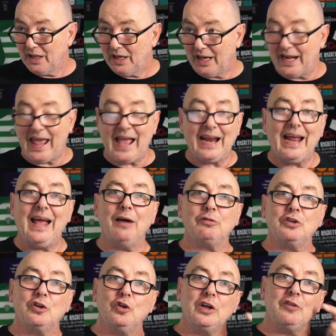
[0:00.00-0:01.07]
and hang out,
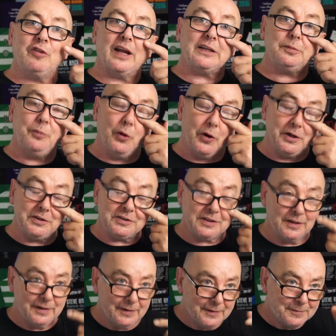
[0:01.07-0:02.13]
the Gully Flats boys,
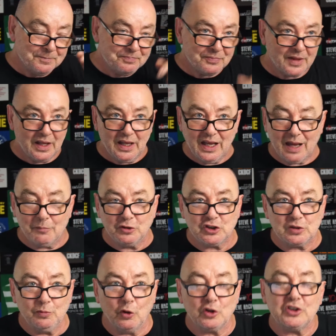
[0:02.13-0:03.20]
and would
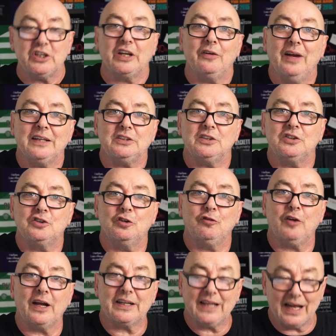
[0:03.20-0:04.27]
smoke cigarettes and stuff
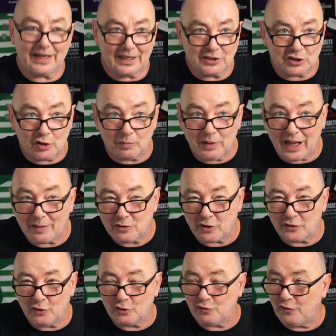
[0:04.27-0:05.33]
like that. And sometimes
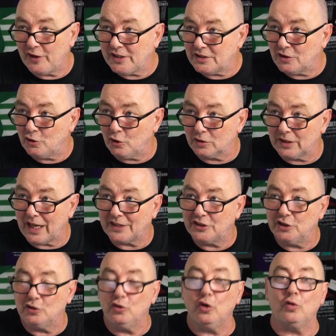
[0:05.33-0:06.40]
on those freezing cold nights,
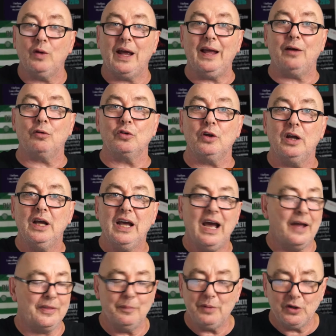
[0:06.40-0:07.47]
you'd go around
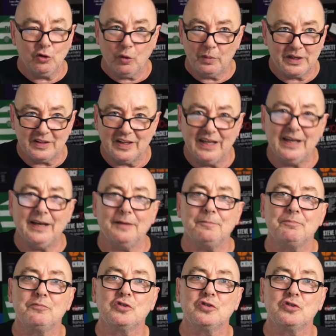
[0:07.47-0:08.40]
and there'd be nobody there.